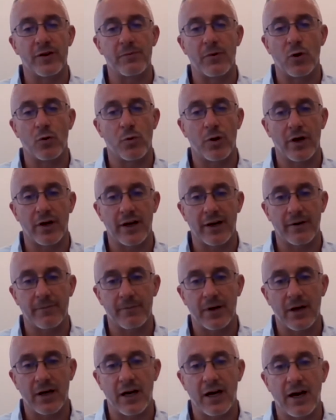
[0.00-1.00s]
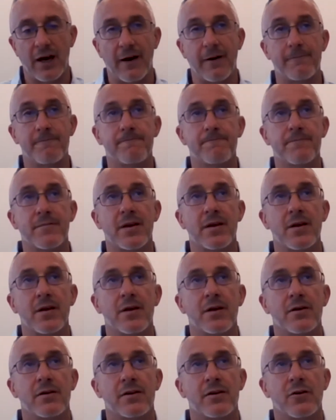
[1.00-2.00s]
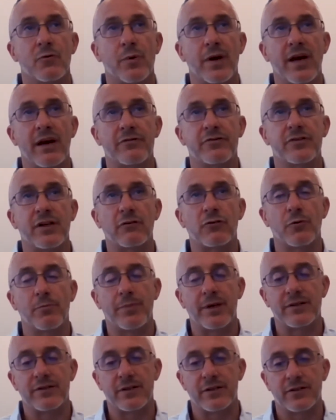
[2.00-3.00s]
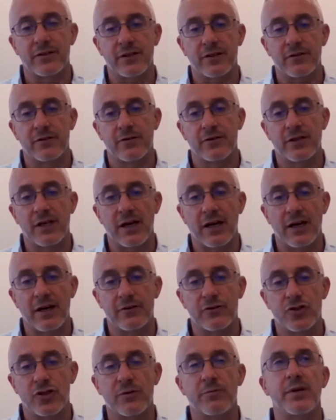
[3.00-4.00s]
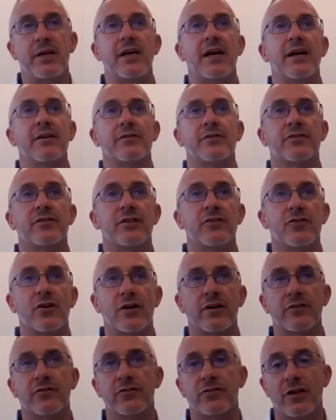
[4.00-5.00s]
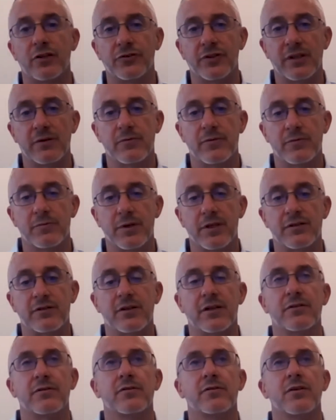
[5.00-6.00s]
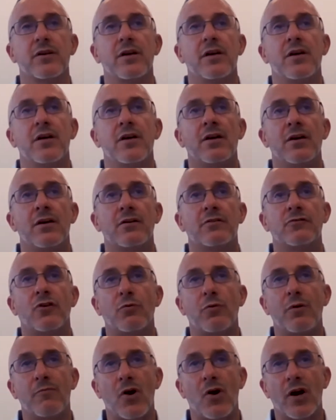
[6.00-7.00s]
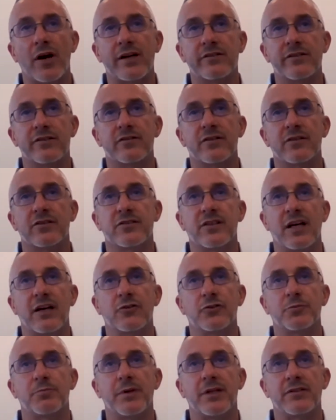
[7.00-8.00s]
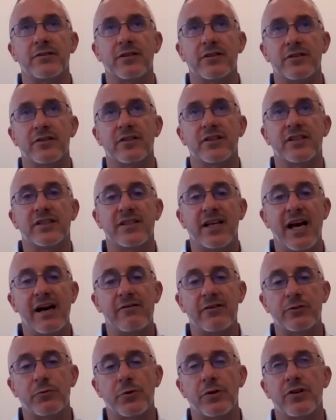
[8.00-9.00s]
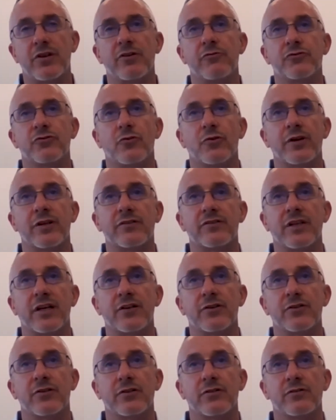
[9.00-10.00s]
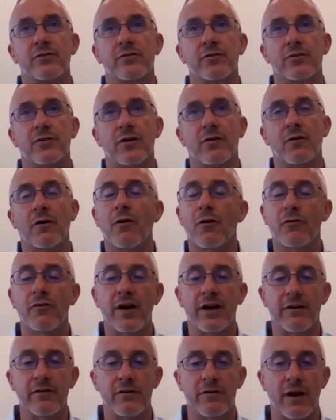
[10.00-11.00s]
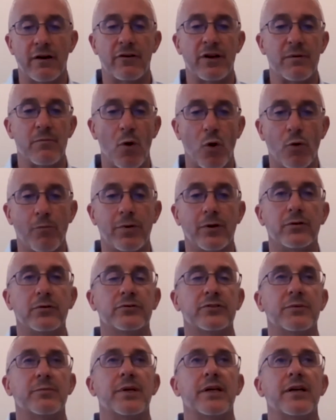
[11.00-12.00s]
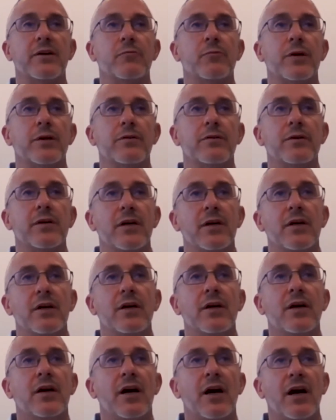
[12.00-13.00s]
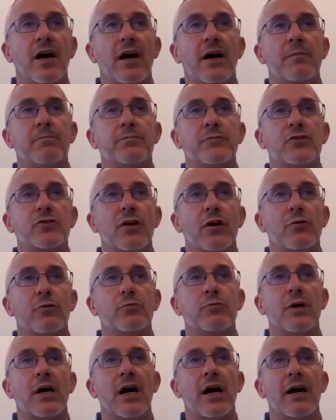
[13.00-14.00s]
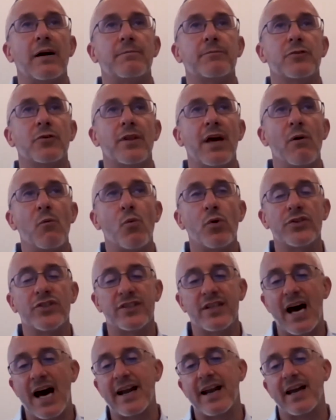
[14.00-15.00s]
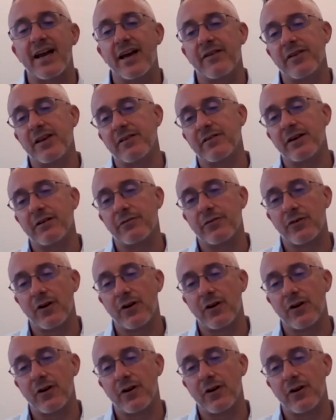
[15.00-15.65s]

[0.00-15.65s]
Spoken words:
remote working. We have several businesses. GBS is our consulting business. Global Markets is a sales business, and the talent within those organizations are already very mobile to begin with. So that was not a heavy lift